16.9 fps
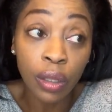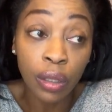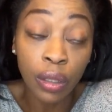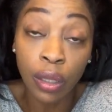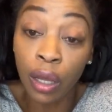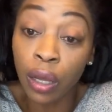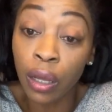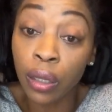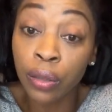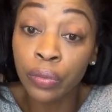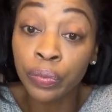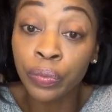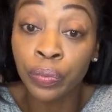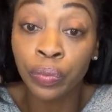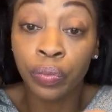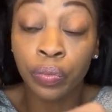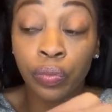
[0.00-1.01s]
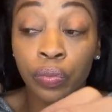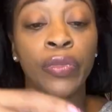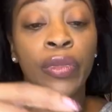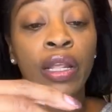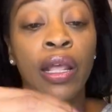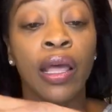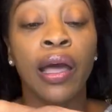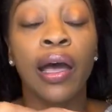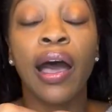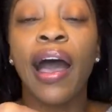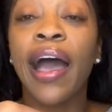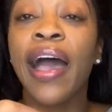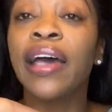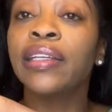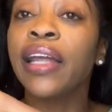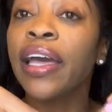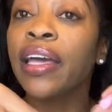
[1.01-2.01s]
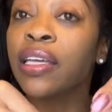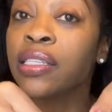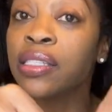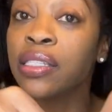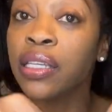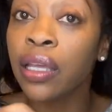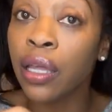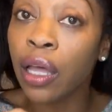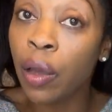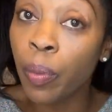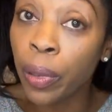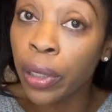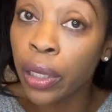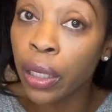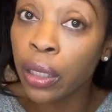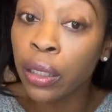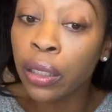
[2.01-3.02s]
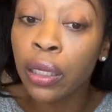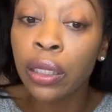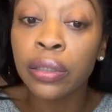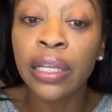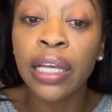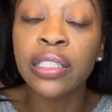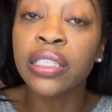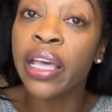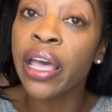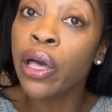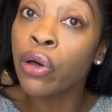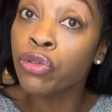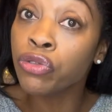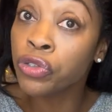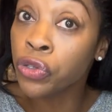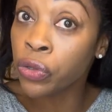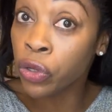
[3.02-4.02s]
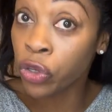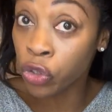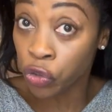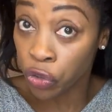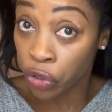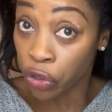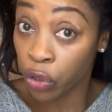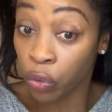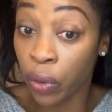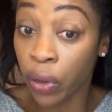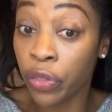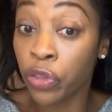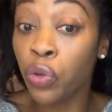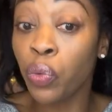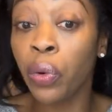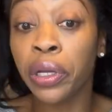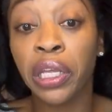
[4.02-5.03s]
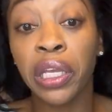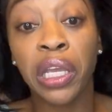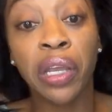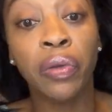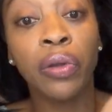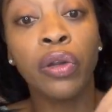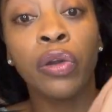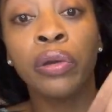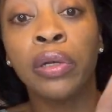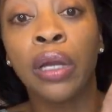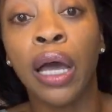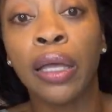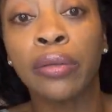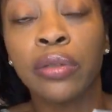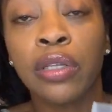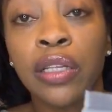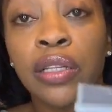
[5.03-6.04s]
y'all, I like a seed company that tells you the truth, whether you want to hear it or not. Now,